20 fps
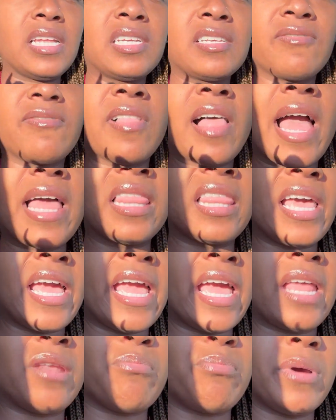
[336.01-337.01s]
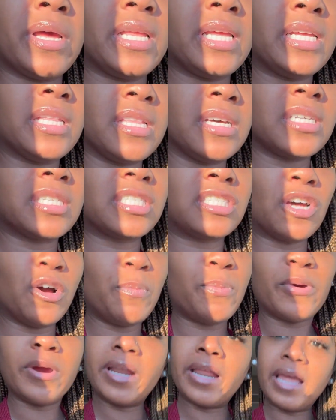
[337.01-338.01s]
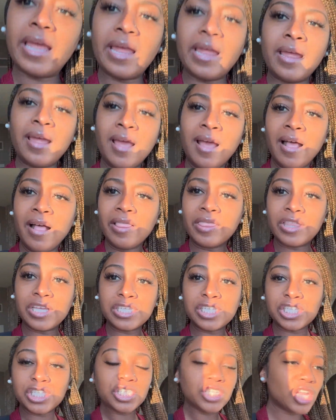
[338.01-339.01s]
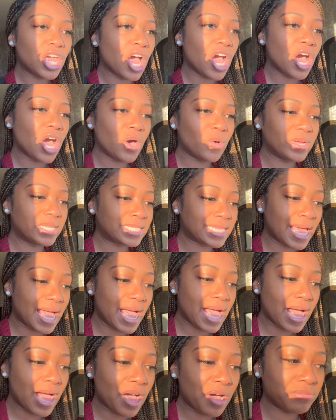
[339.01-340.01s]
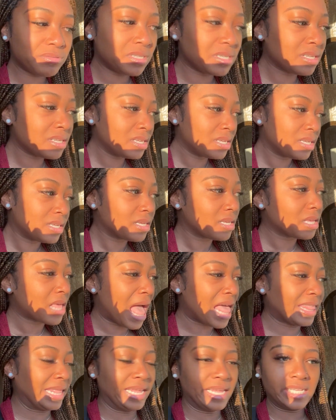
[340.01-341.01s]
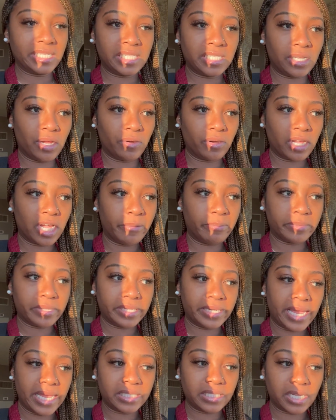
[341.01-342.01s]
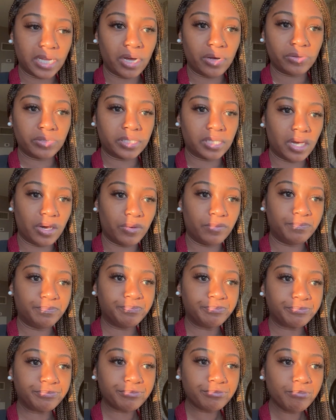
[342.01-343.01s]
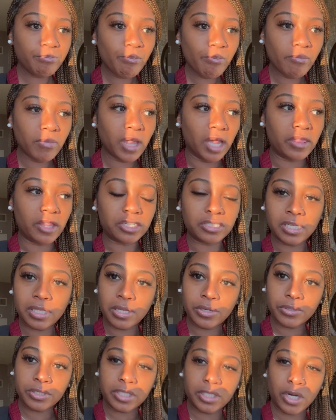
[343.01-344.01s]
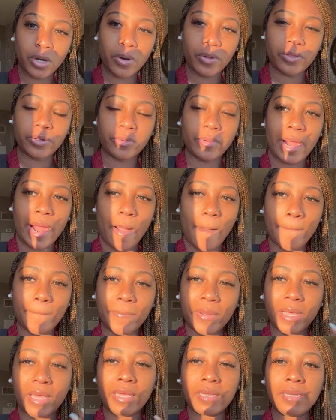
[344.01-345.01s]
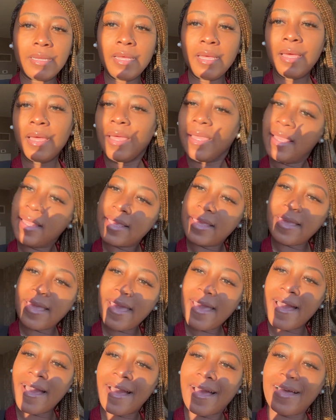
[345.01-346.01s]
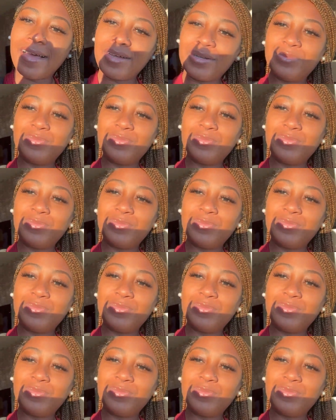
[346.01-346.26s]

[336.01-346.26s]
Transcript: It's flat land, but it looks so pretty. The snow is out. I think it snowed a couple of days ago, so there's a little snow on the ground, but yeah.